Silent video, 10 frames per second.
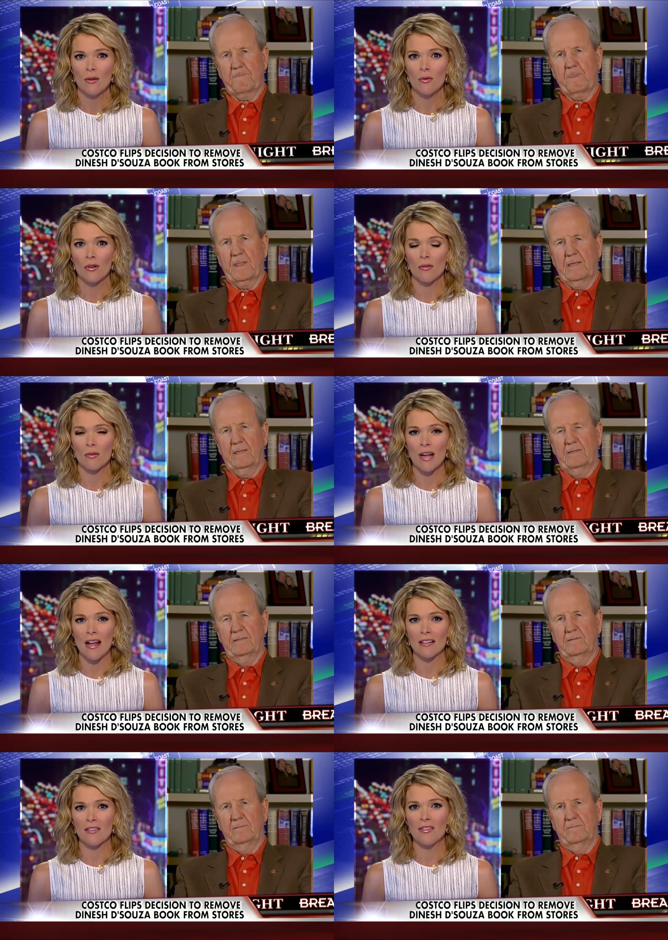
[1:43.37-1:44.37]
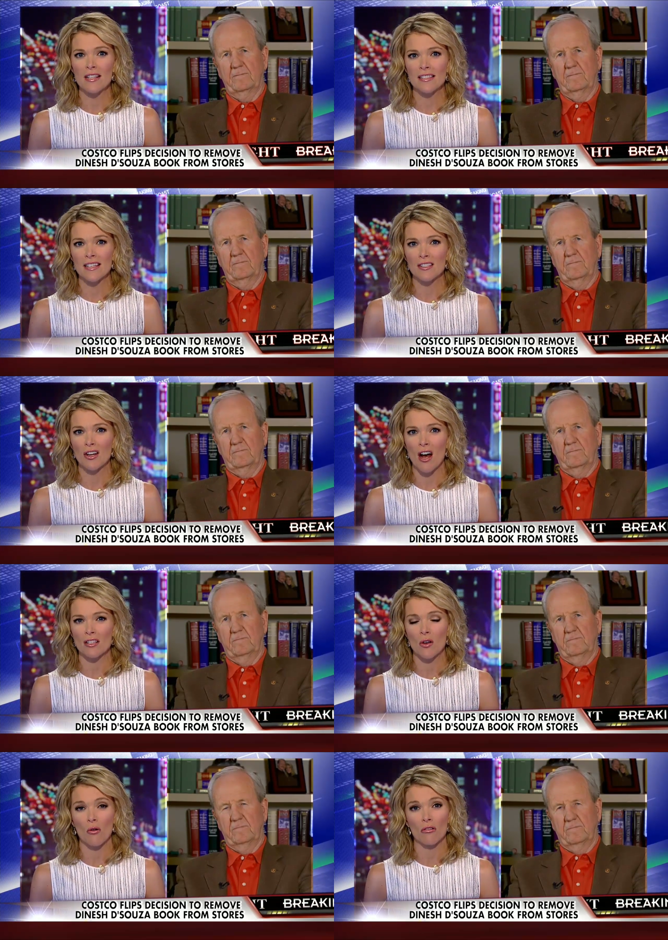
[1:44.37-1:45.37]
Speaker 1: not convincing to
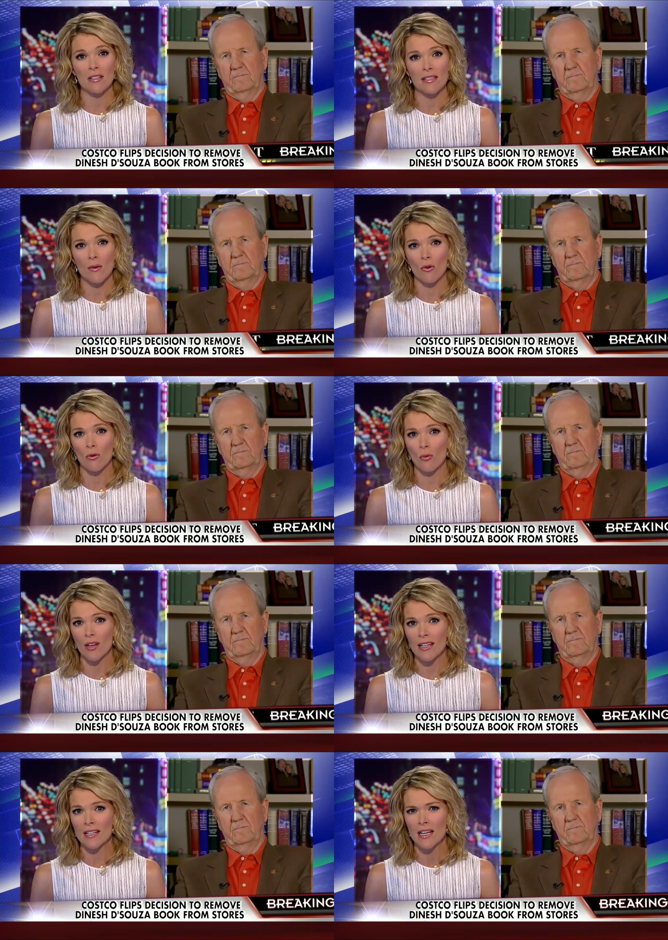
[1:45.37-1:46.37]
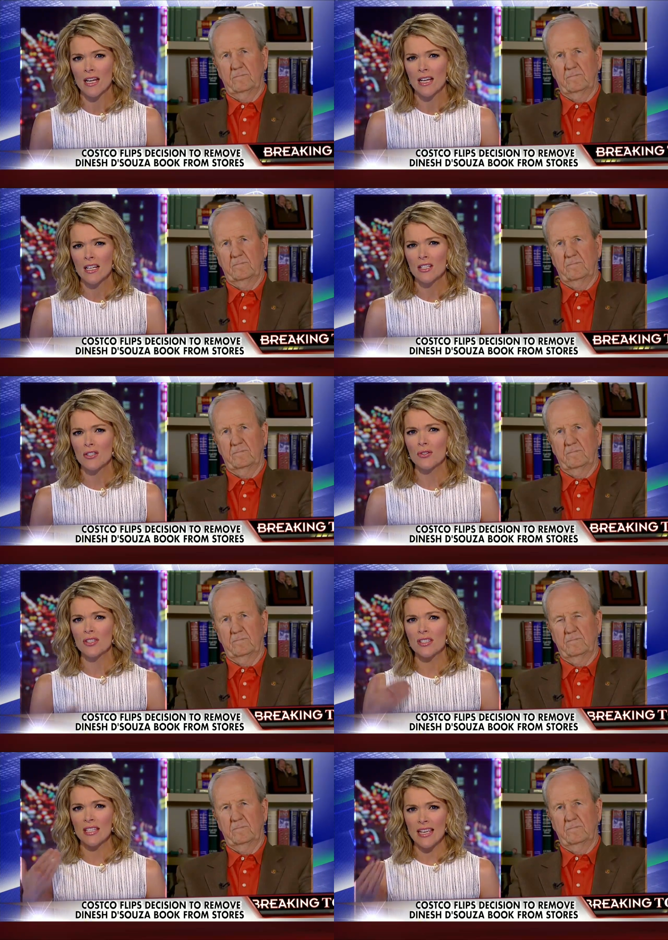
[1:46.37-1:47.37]
Costco, or at least they weren't willing to
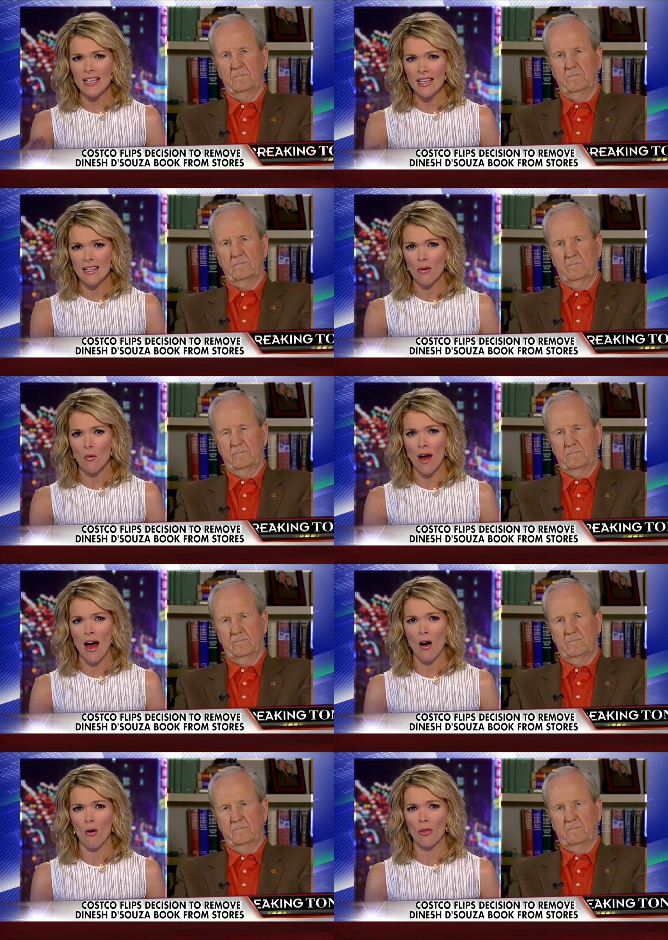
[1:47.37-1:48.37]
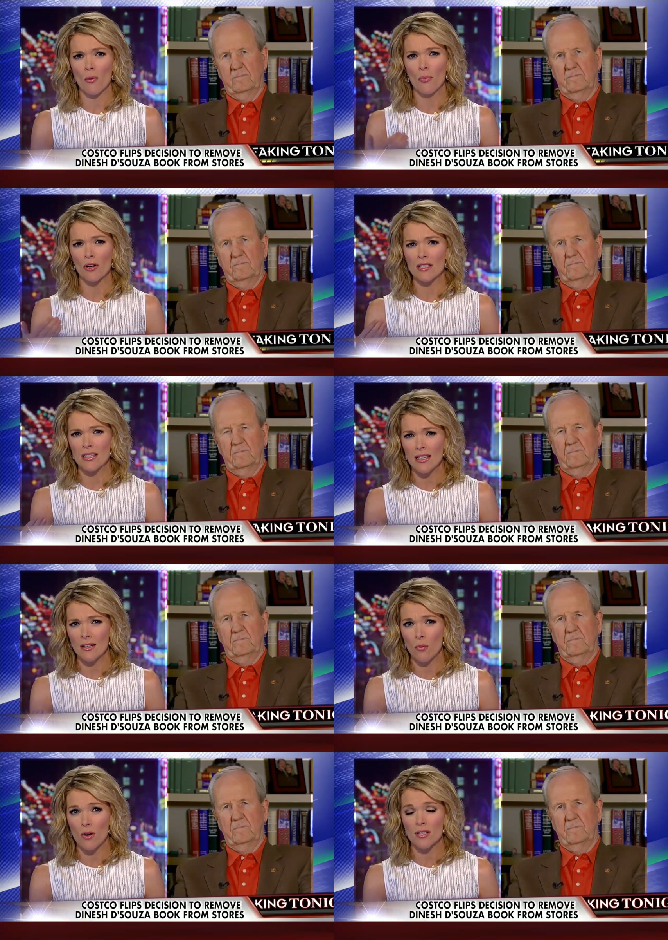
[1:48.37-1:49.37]
see how the book
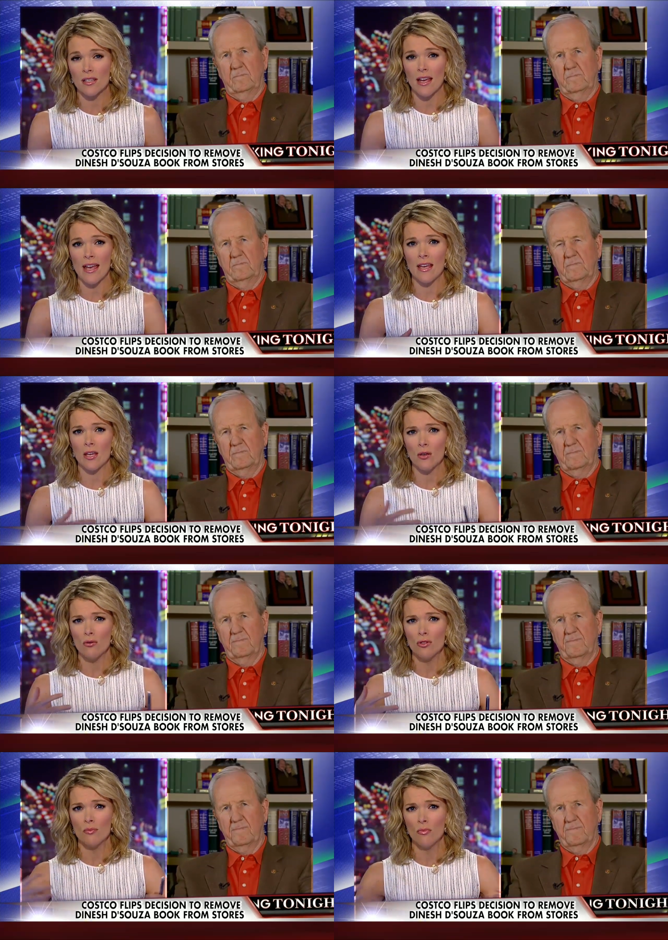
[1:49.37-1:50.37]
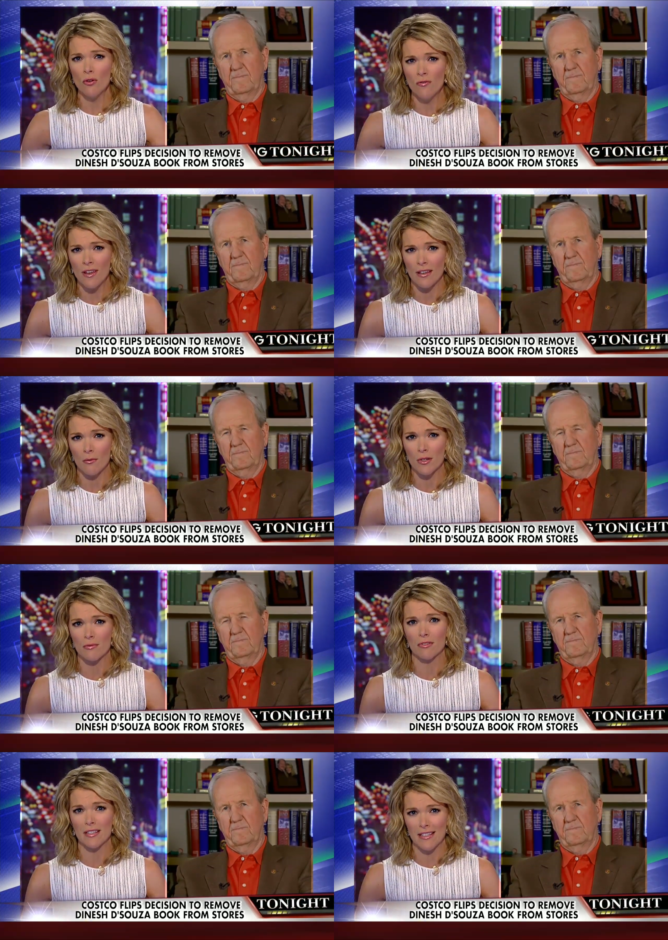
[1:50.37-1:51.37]
did once a huge movie
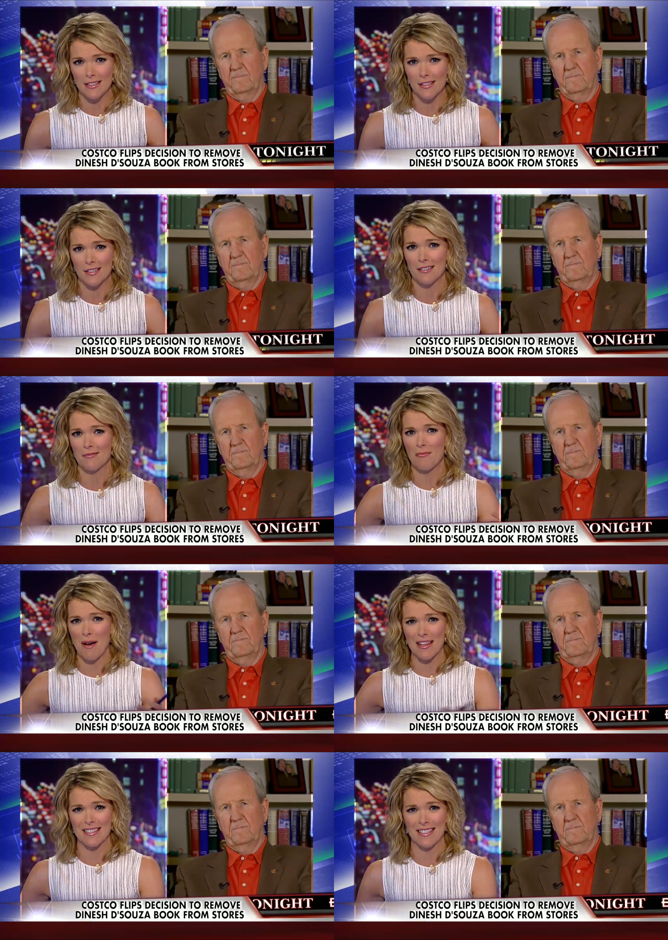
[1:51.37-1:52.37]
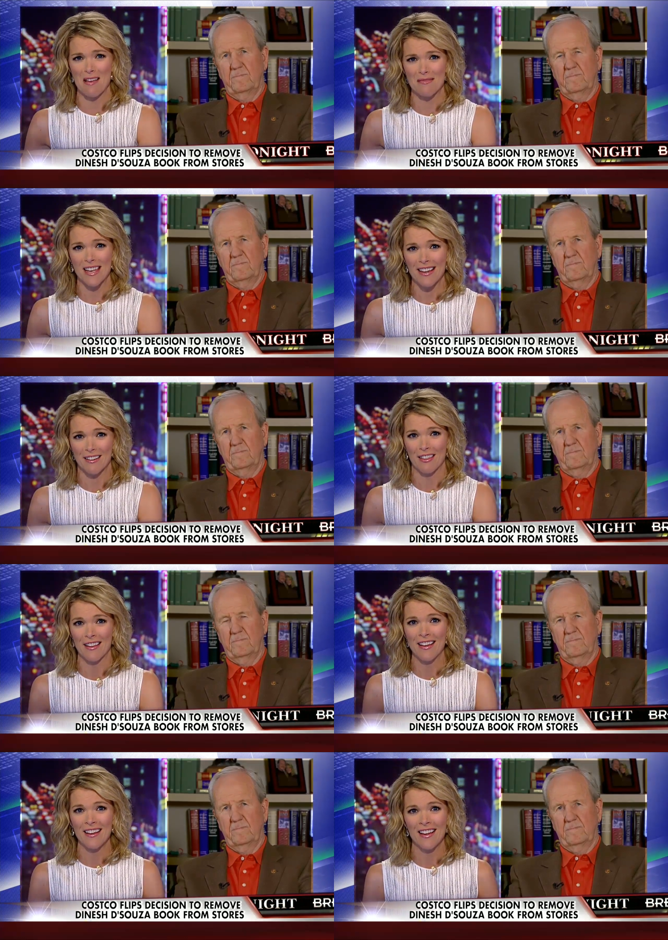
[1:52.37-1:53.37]
was released by the same title.
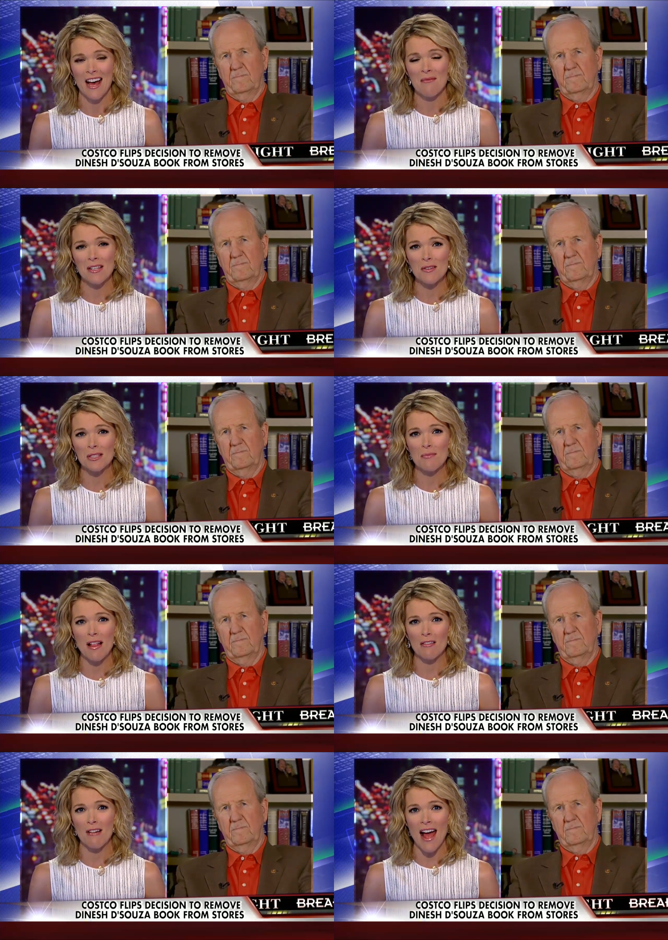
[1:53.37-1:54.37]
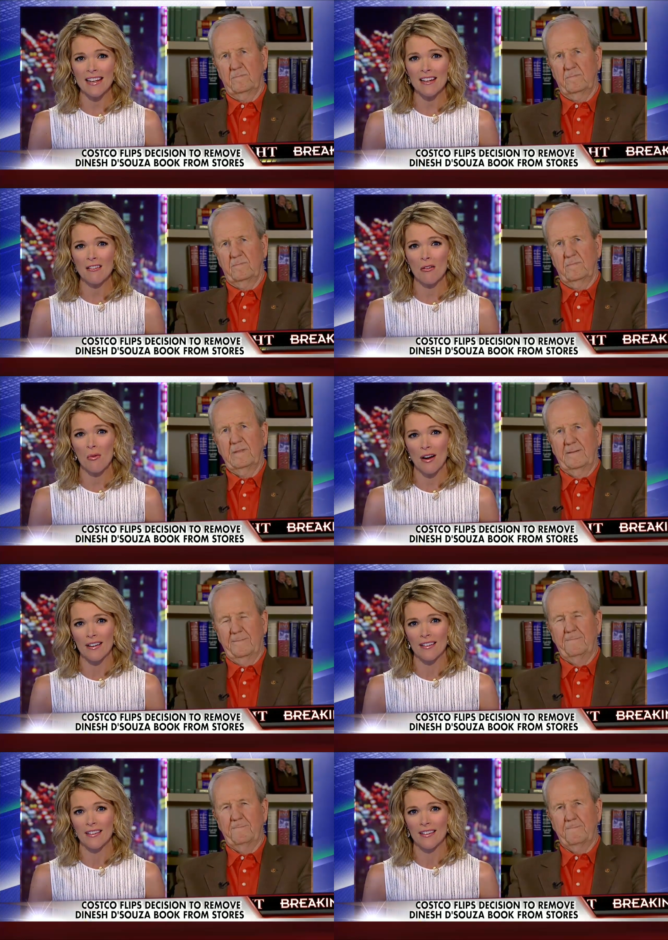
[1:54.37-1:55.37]
I mean, do you smell a rat here or what?